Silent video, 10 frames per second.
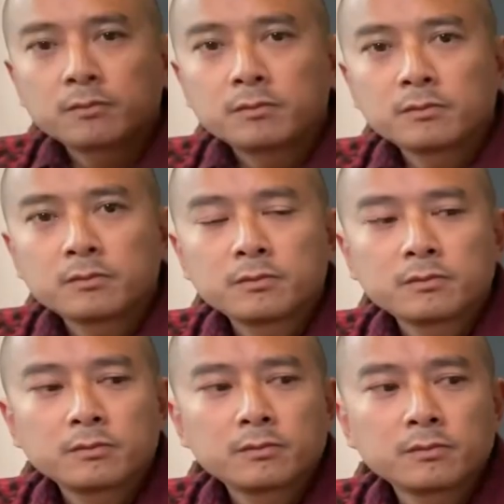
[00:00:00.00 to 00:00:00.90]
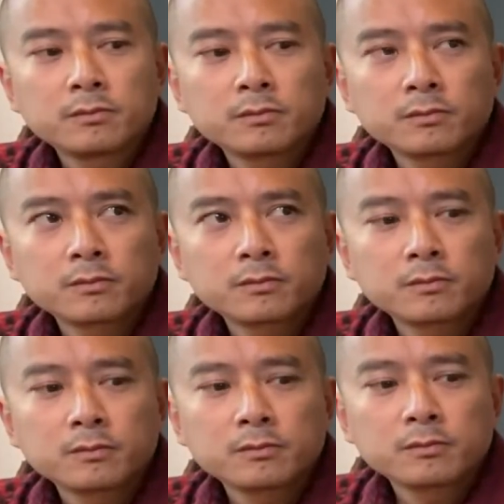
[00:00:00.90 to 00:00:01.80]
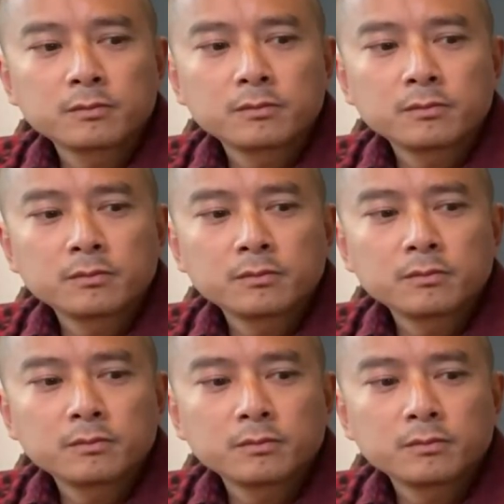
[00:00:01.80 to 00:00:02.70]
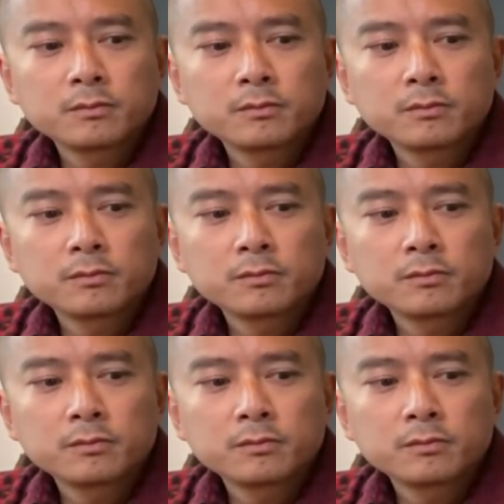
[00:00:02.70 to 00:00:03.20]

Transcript: (silent)